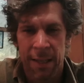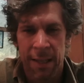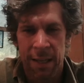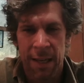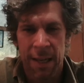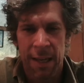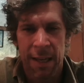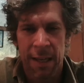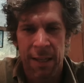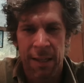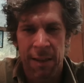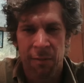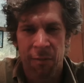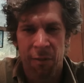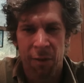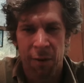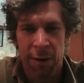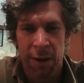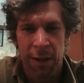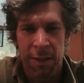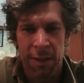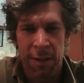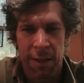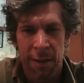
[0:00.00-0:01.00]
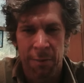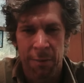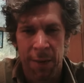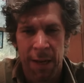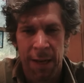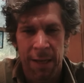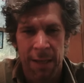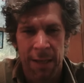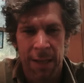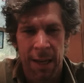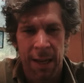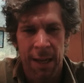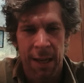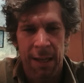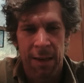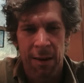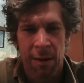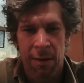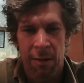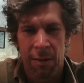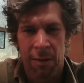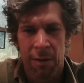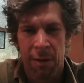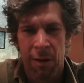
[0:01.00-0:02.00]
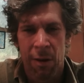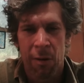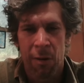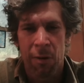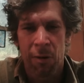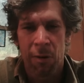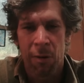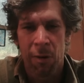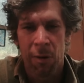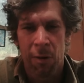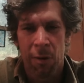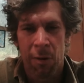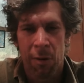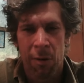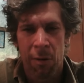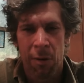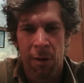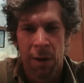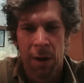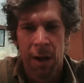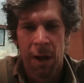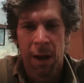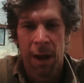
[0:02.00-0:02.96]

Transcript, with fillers: the need for us to maintain our local